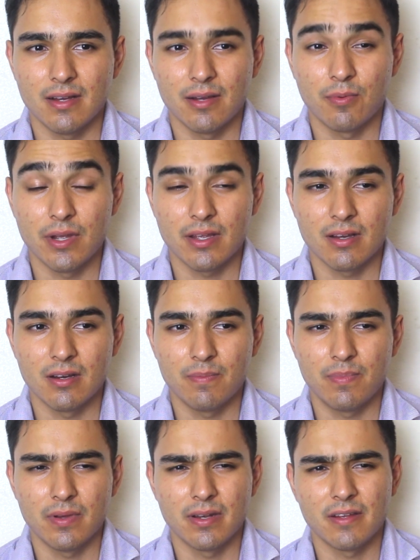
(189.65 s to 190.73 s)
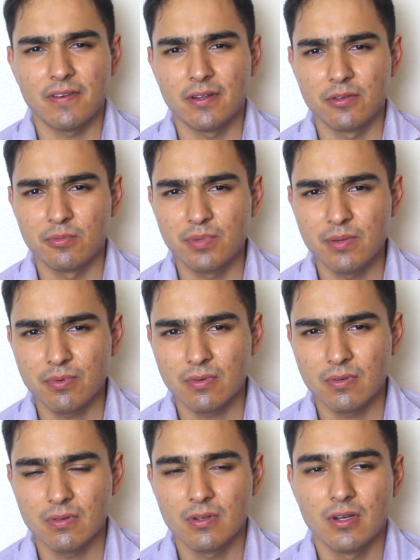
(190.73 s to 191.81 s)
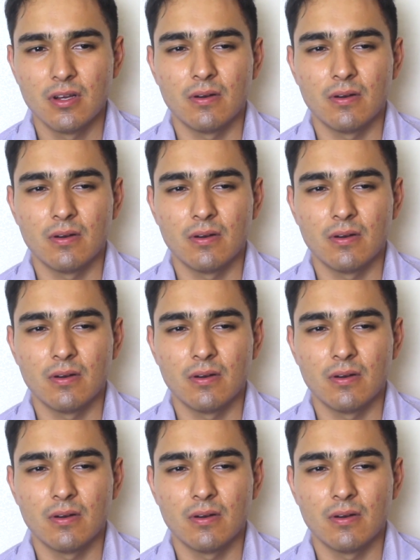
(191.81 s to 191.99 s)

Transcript: I wake up and I find a new pimple,